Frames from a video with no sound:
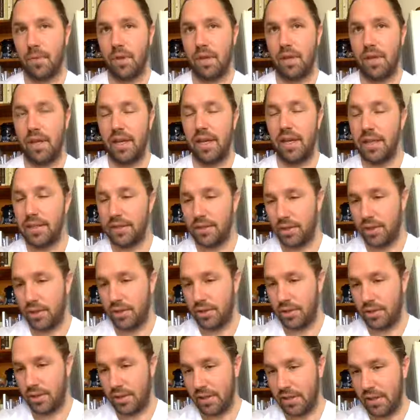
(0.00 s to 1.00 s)
It
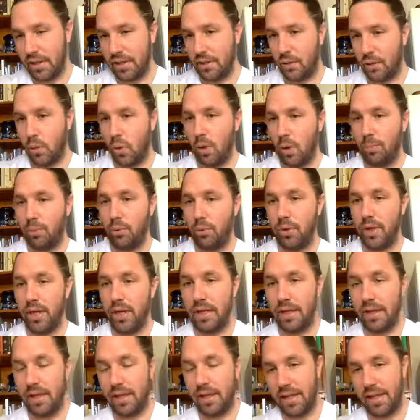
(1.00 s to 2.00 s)
starts to
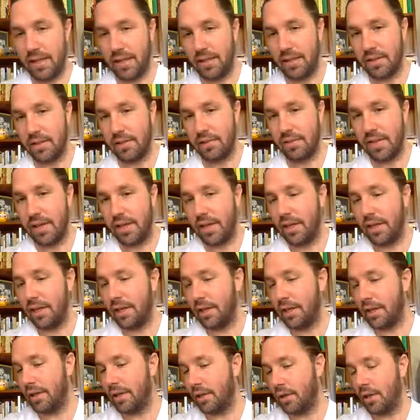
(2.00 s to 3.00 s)
incorporate things of
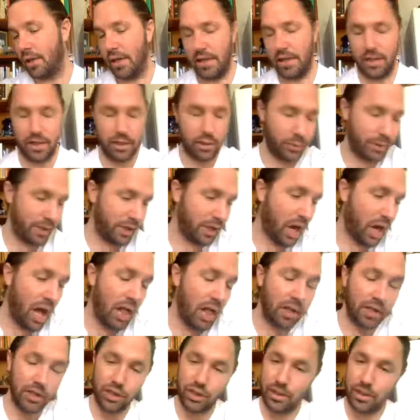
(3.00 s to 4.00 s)

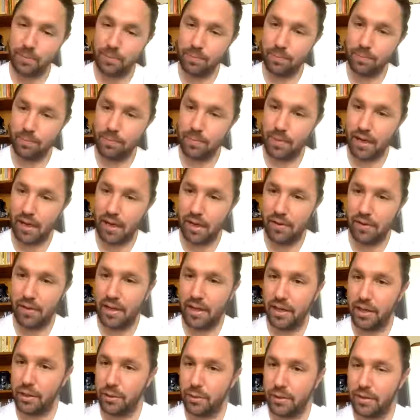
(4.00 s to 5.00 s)
endocrinology, how the
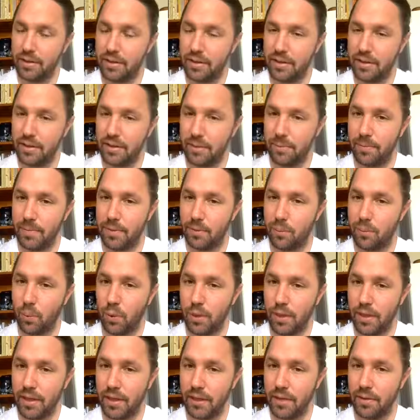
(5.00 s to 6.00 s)
endocrine system is
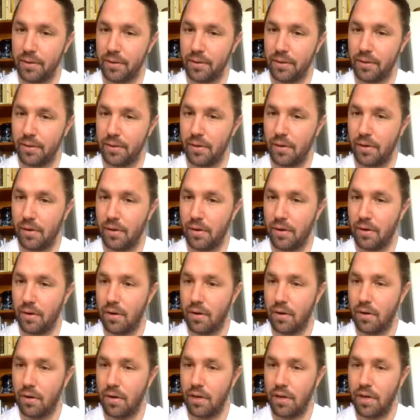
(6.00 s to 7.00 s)
working.
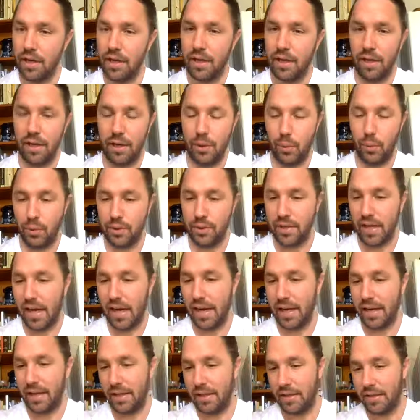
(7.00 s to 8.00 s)
It will
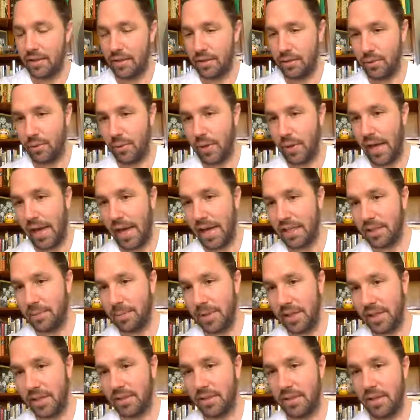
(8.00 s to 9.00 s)
tie into
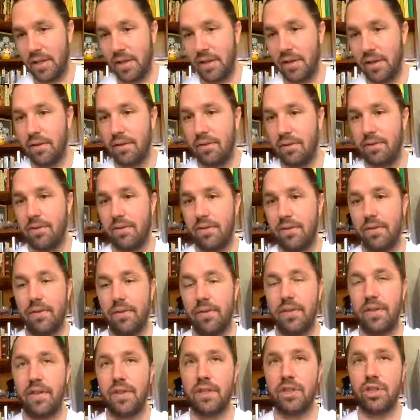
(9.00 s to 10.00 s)
aspects of
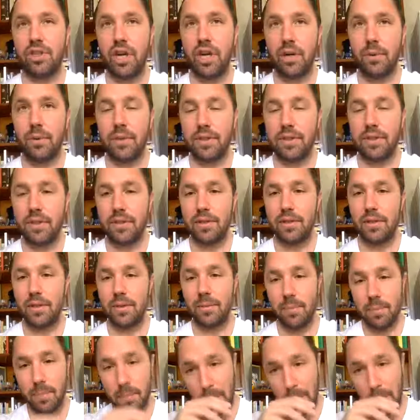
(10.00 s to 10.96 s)
the chakra system.